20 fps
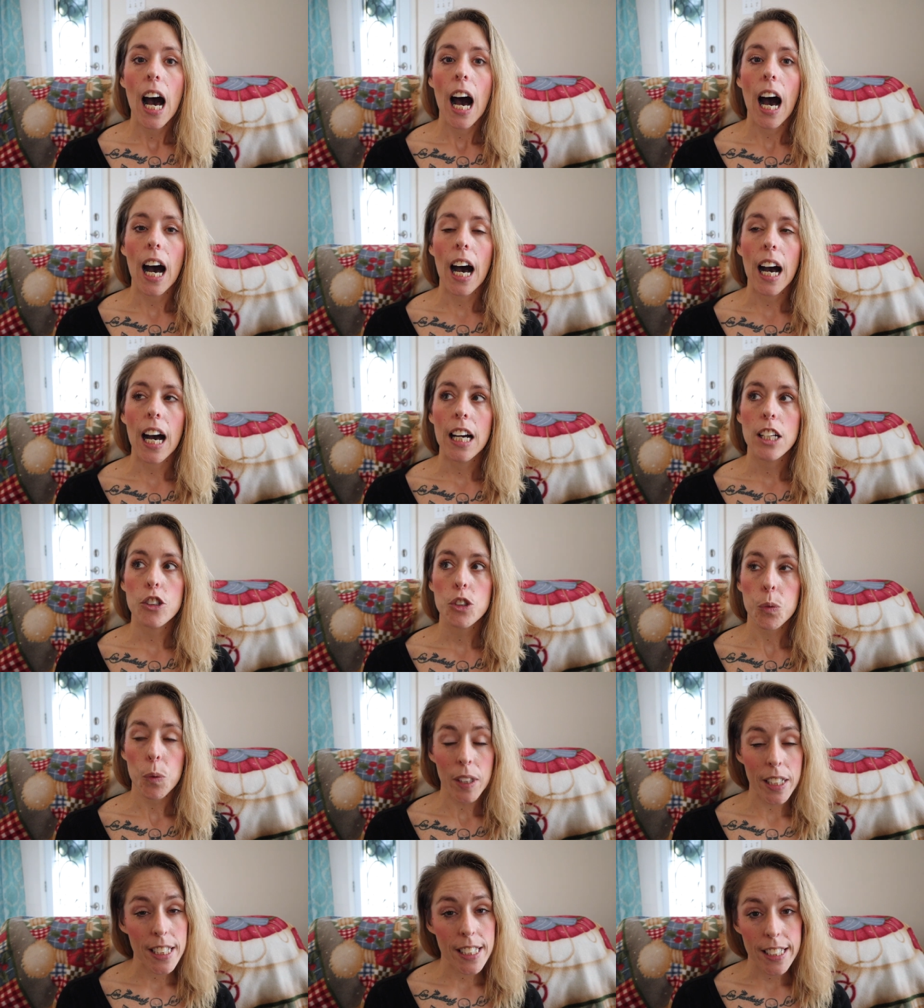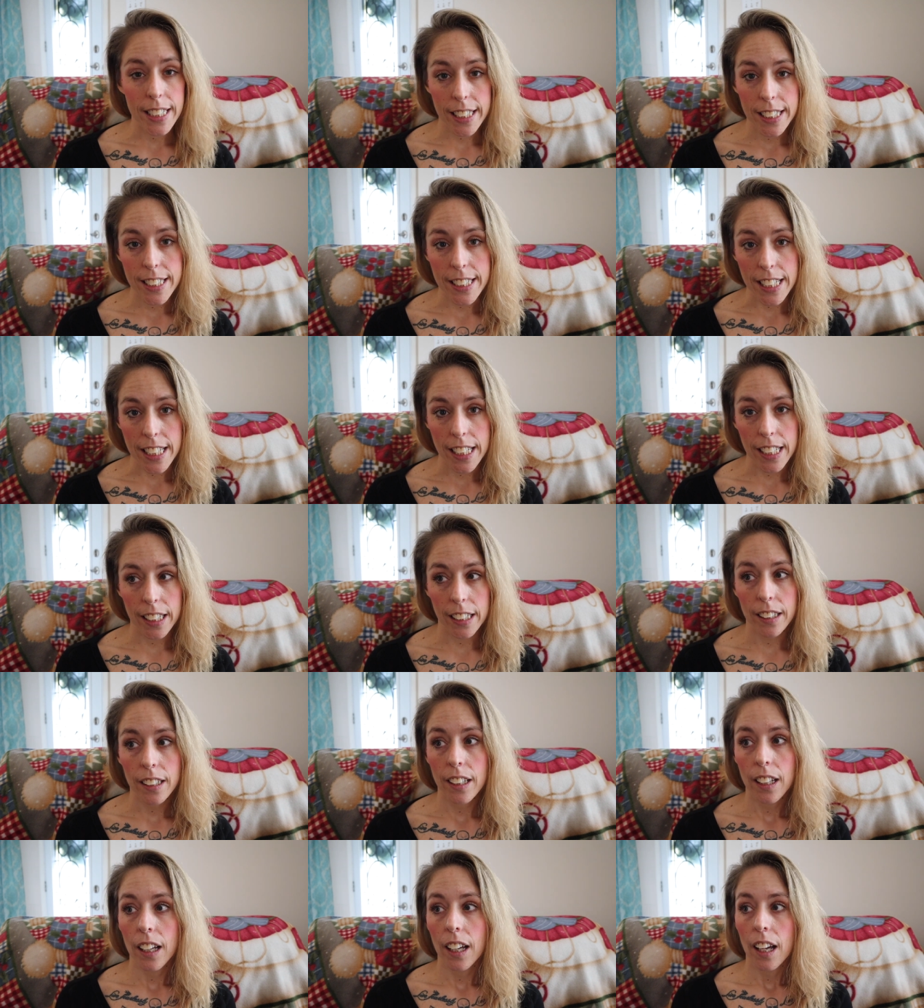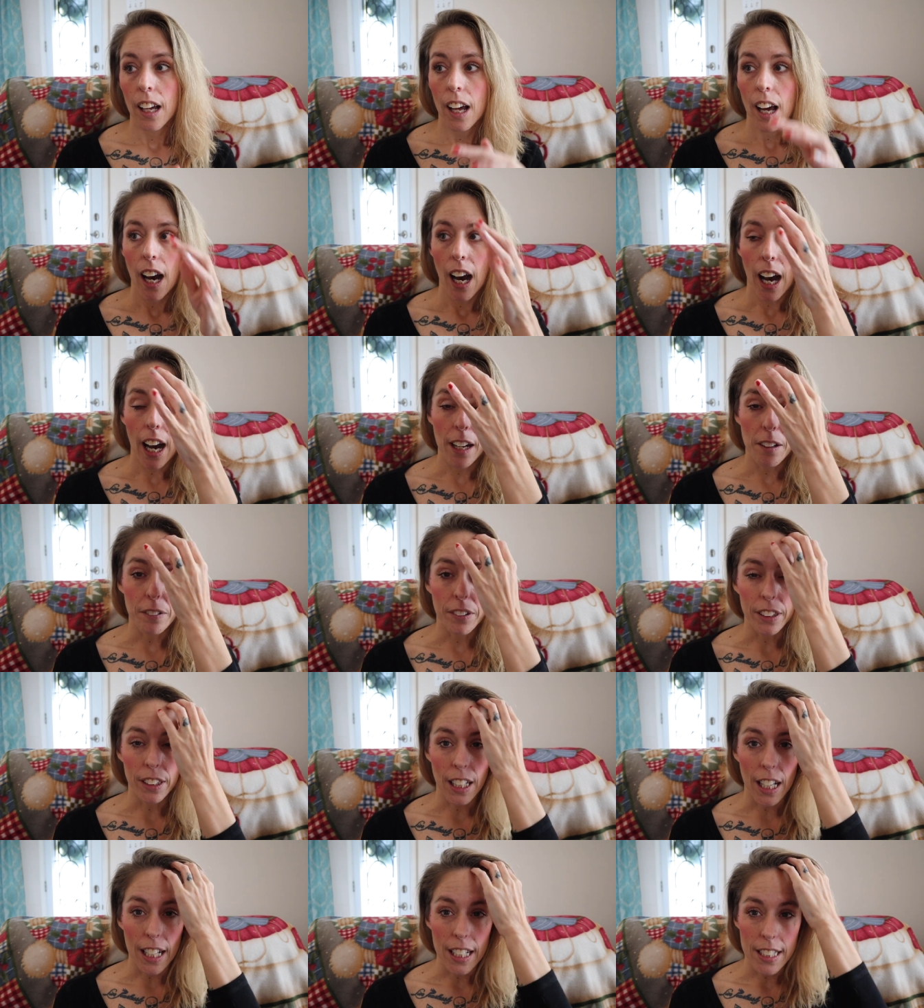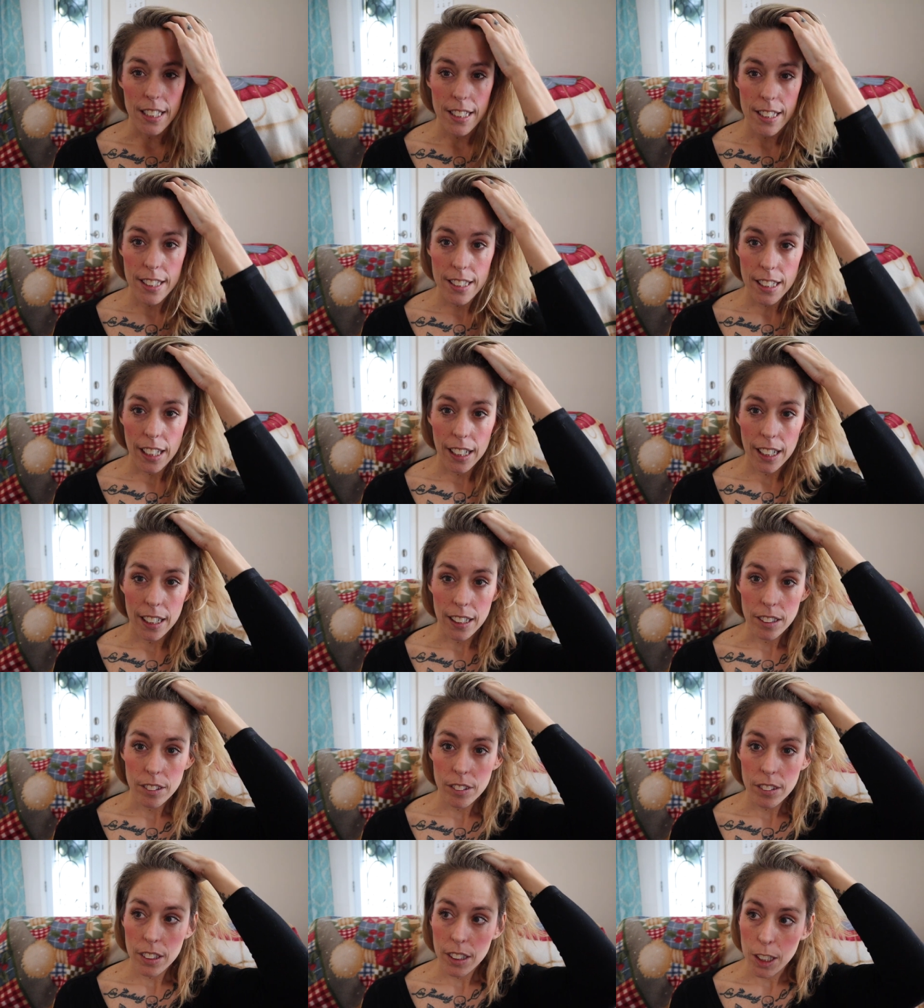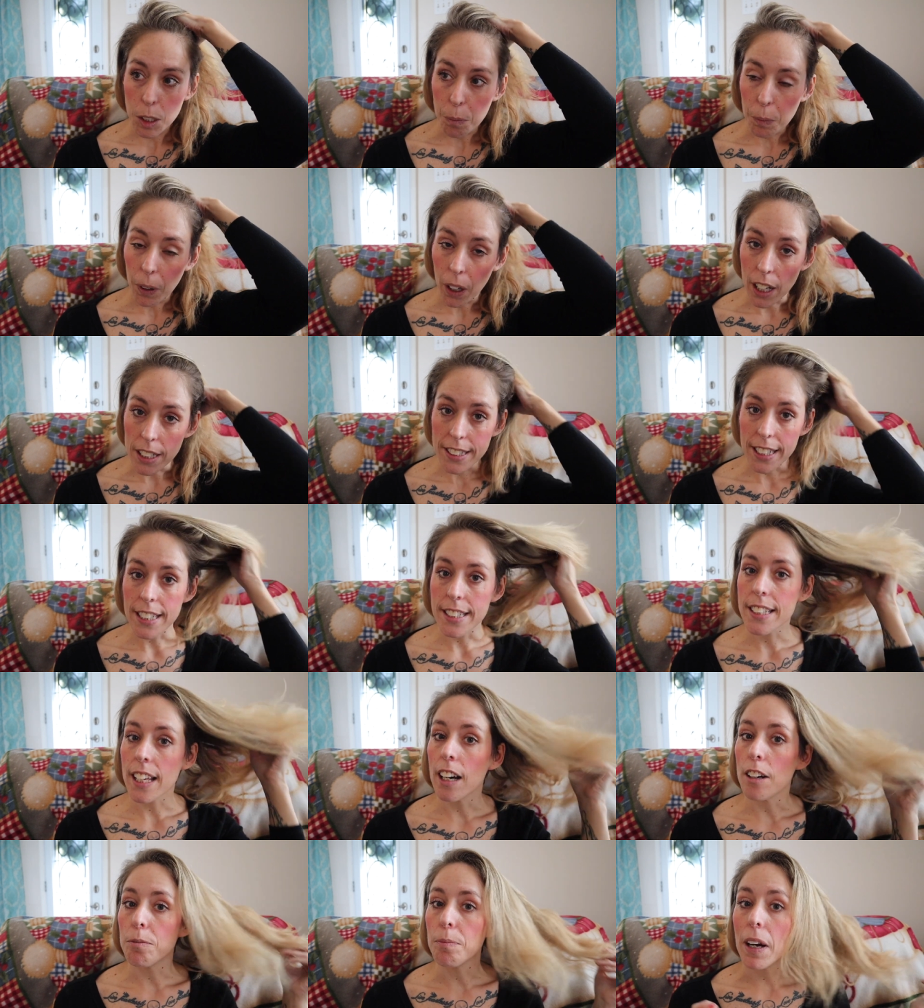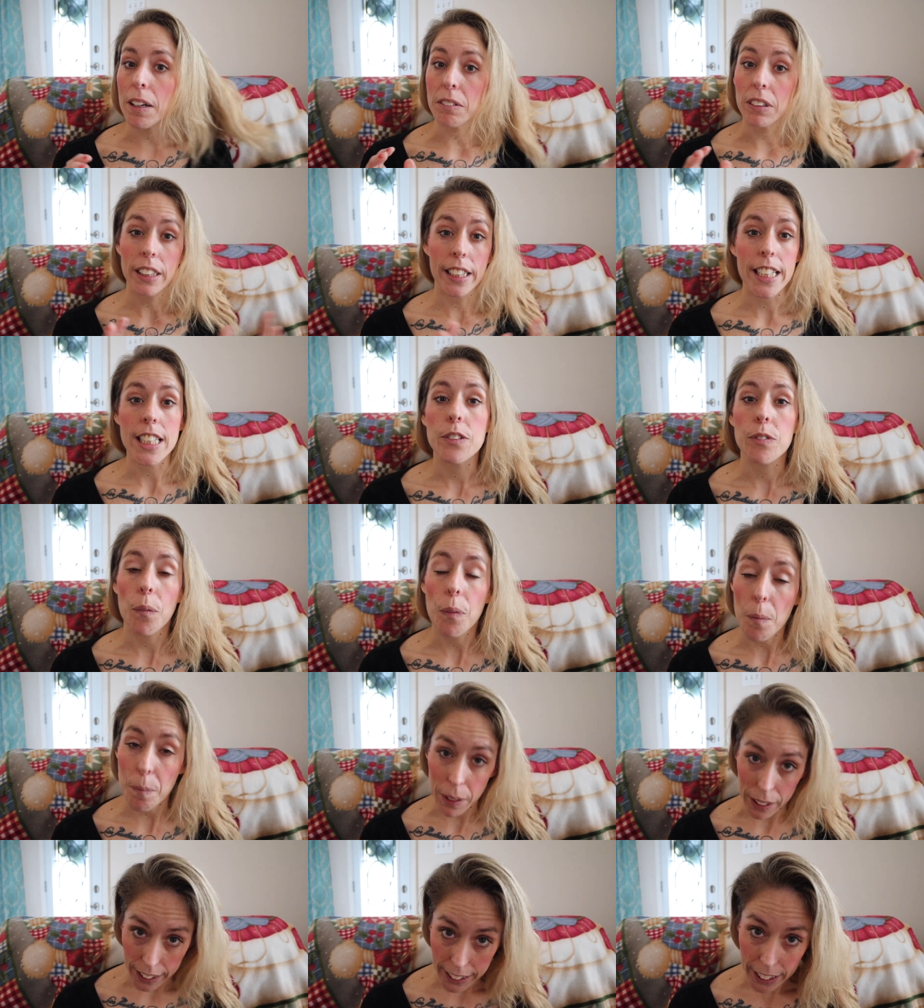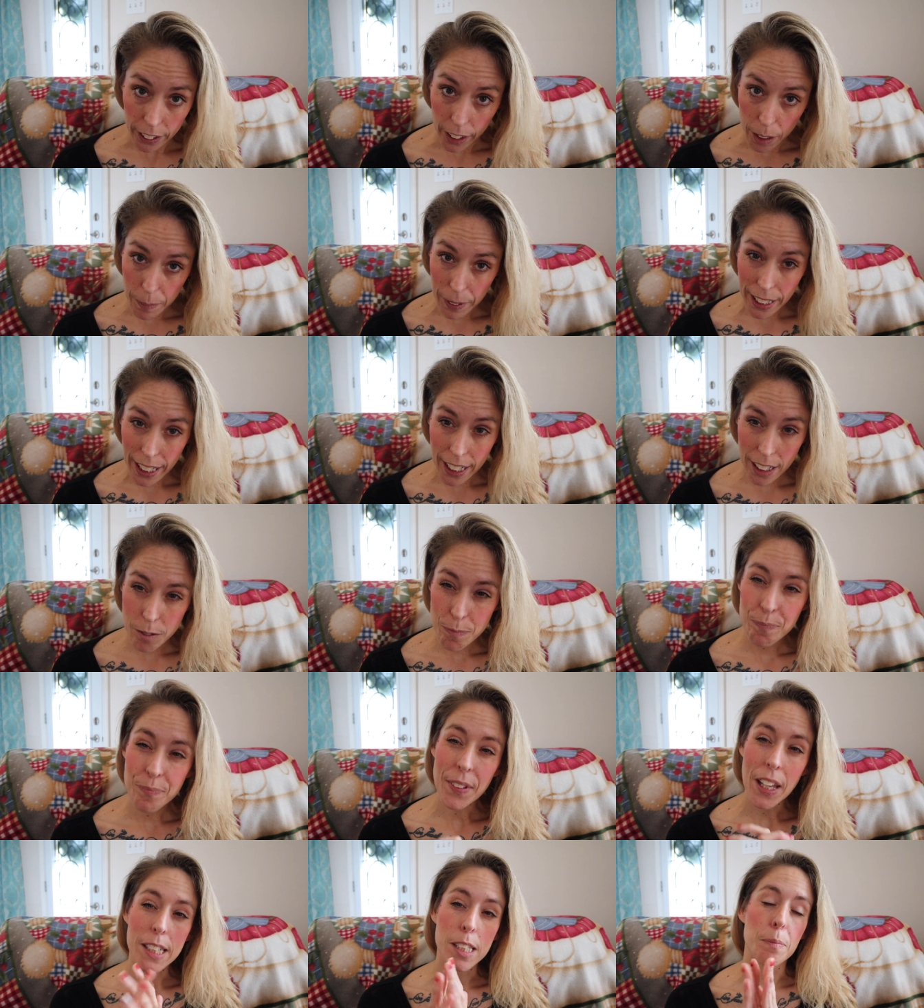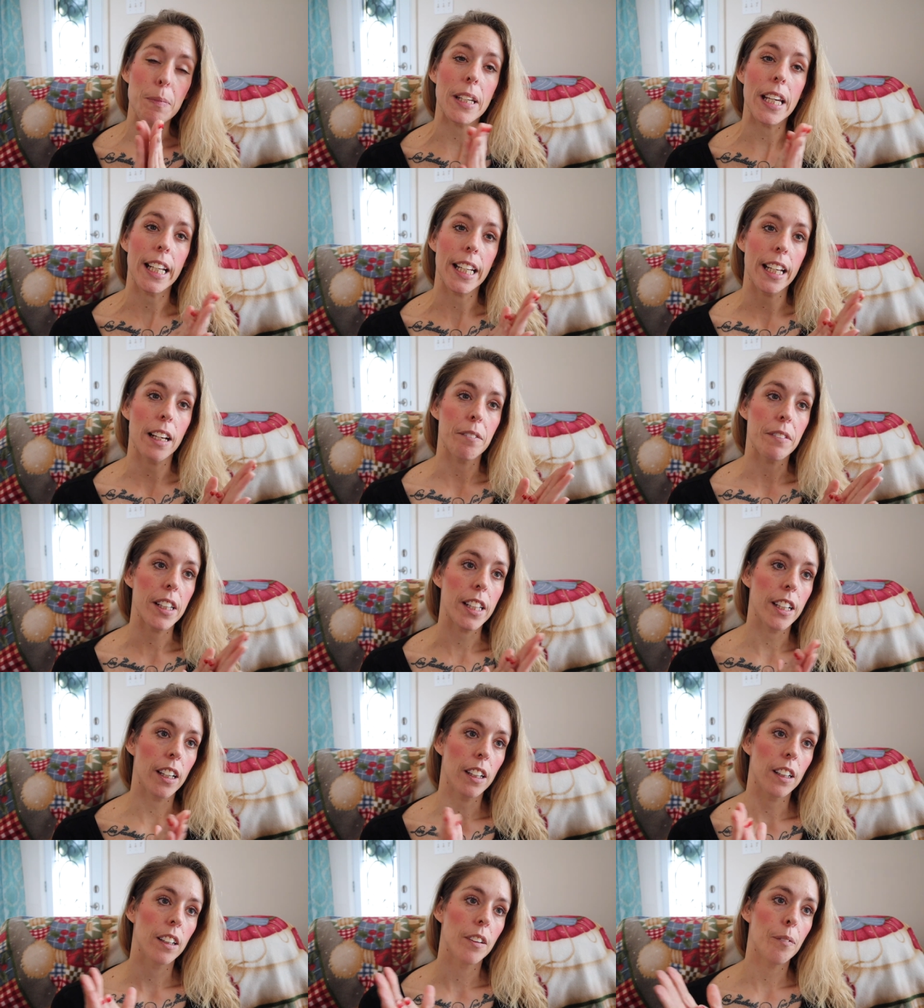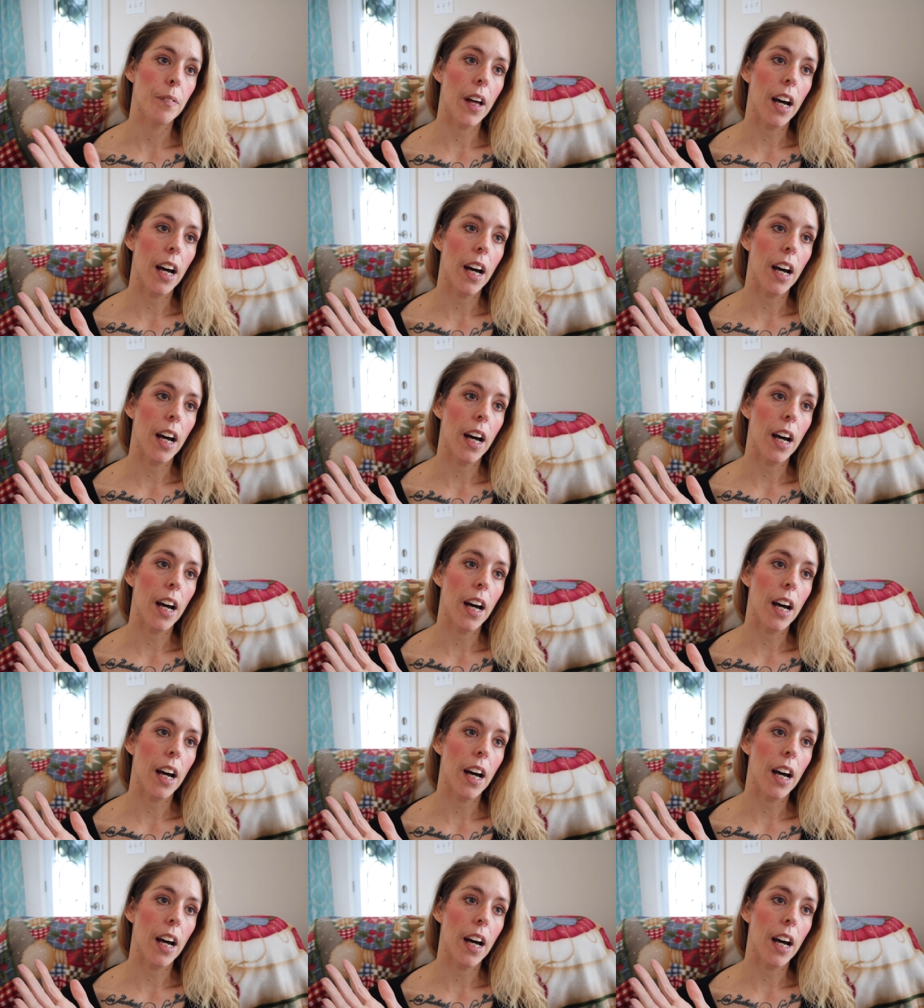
Uh, twenty sixteen, I realized uh, the process of my release from the military began at the beginning of the year.